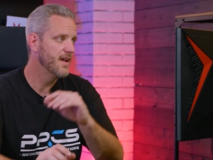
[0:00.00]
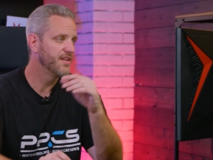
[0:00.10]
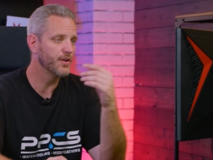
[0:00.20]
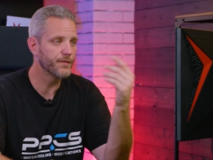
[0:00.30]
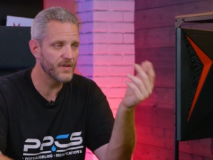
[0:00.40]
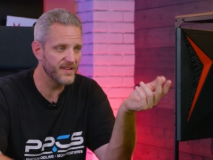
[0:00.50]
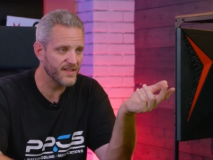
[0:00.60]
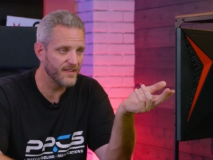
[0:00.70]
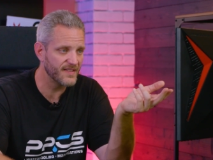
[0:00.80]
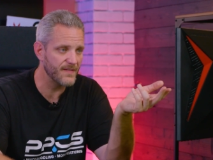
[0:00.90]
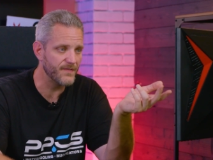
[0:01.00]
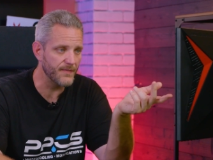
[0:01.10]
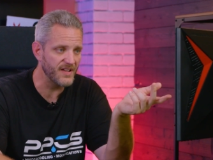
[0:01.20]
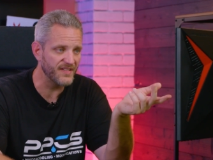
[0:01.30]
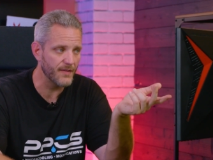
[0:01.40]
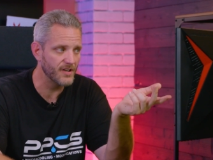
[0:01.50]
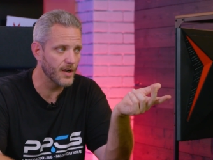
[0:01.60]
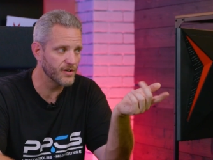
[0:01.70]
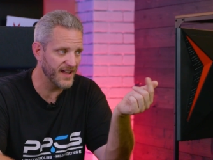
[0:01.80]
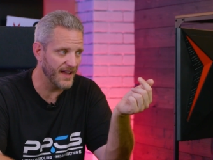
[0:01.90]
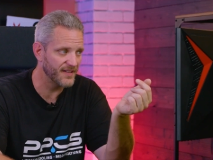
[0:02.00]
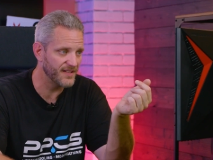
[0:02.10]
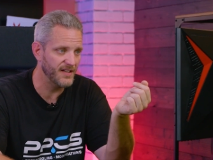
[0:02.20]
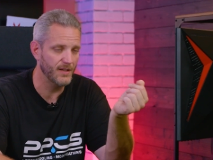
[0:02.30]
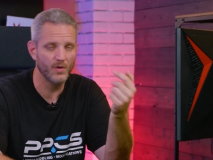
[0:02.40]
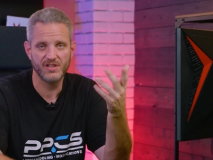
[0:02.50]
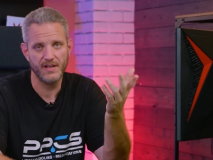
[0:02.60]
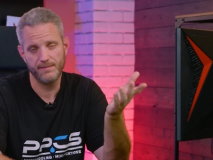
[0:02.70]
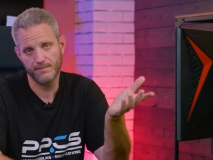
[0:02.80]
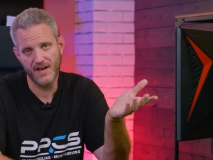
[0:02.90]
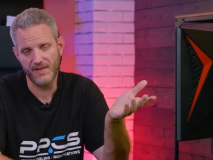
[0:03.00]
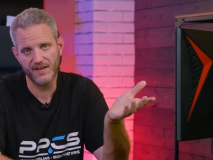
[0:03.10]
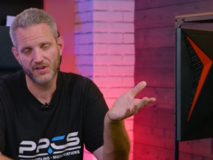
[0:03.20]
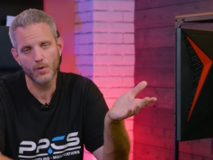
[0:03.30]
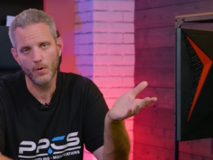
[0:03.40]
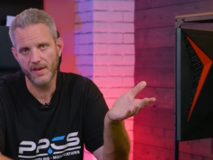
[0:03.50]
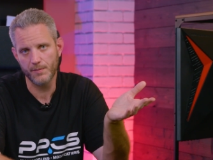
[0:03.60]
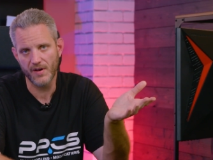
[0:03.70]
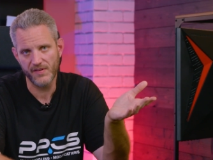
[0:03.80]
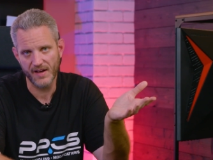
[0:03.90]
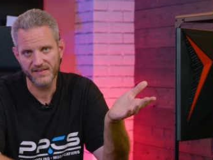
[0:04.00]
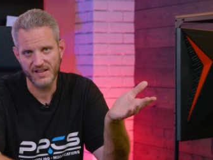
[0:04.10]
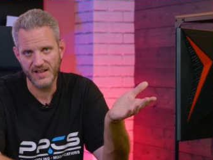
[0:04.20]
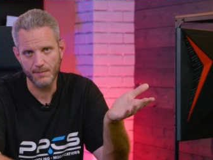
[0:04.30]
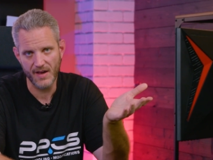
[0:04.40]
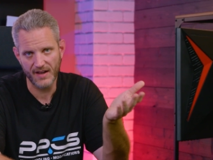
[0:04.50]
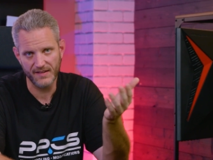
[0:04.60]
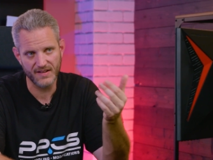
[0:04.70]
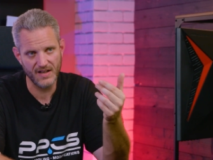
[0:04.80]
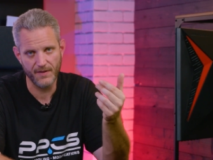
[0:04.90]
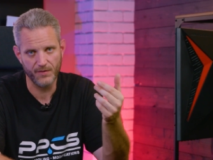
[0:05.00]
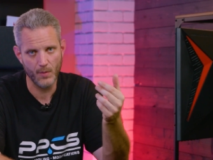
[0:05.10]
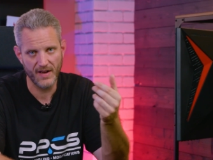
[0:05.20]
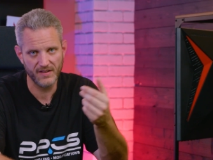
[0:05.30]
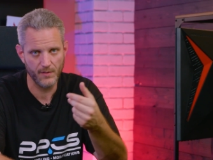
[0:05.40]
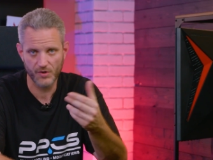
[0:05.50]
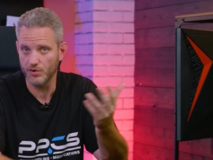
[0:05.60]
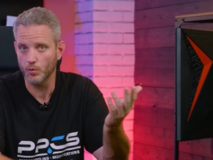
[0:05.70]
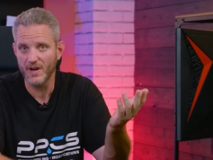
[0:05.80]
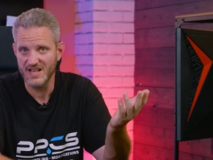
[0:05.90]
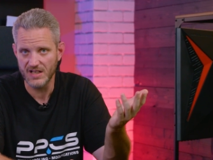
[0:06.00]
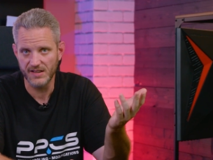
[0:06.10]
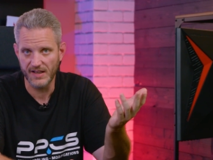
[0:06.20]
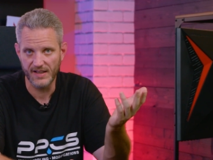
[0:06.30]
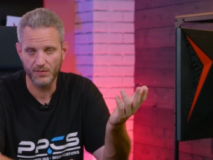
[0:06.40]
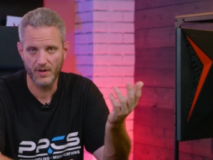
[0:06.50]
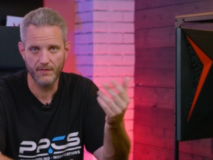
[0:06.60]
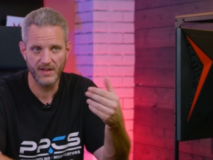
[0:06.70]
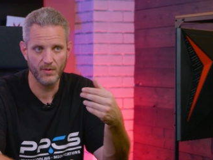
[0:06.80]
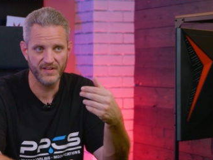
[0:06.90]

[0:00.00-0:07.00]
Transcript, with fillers: So for instance, the 5700 XT, which I, I think it's cool that they brought the XT name back. It's kind of a throwback to the original Radeon days where everything